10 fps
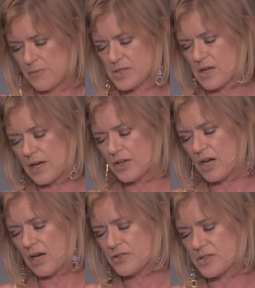it was
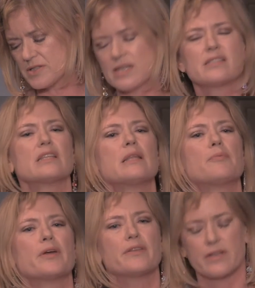unconscious and
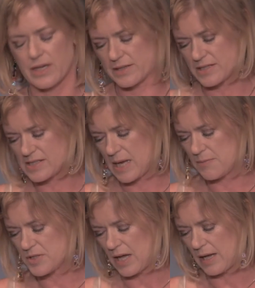deliberate at the
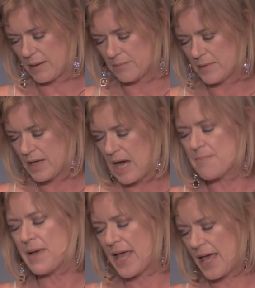same time.
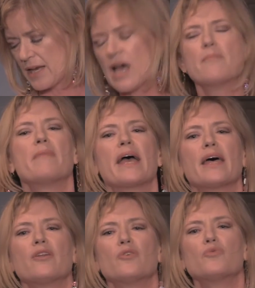A man, a
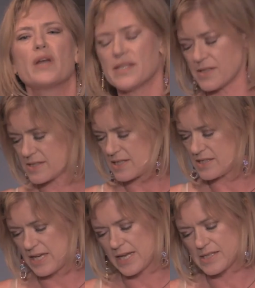man who raises the
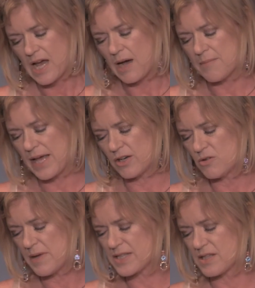stakes, a man
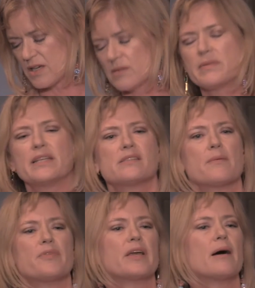who makes it all mean
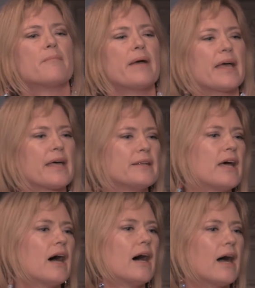something, a man
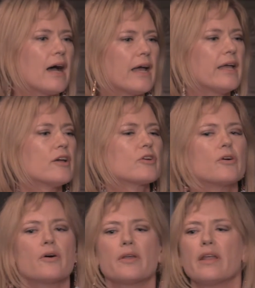I
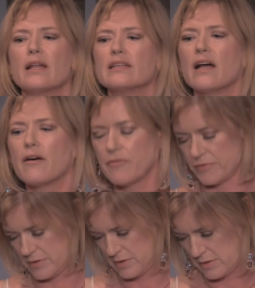could
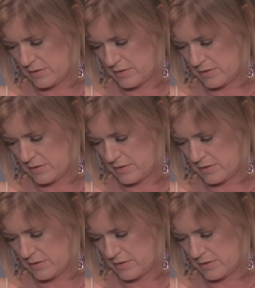love.